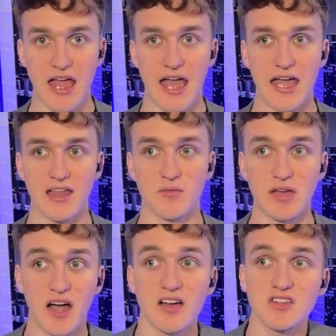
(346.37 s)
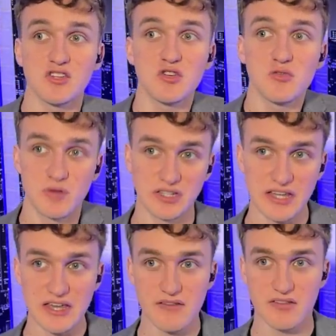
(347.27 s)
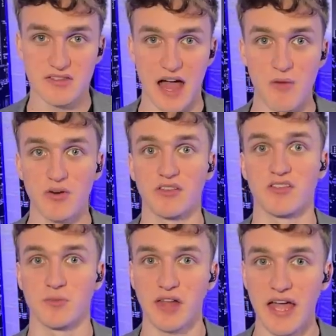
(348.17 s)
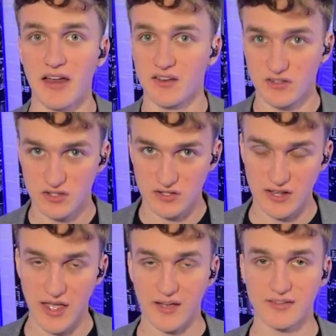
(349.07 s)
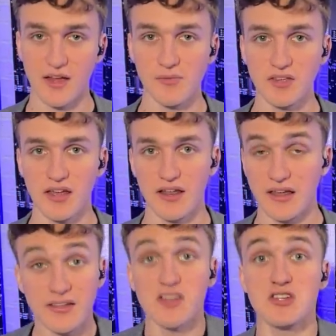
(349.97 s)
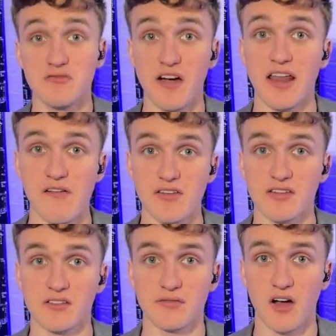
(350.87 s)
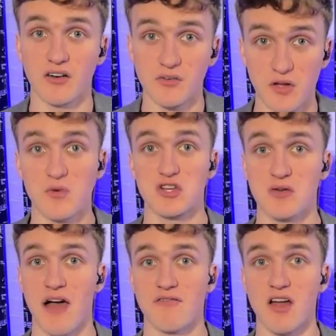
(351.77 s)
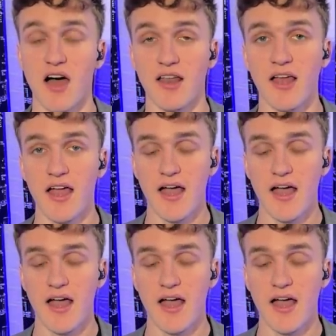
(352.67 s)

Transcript: And because you believe that that was the plan, accept it, unless you find evidence of wrongdoing, which you have not.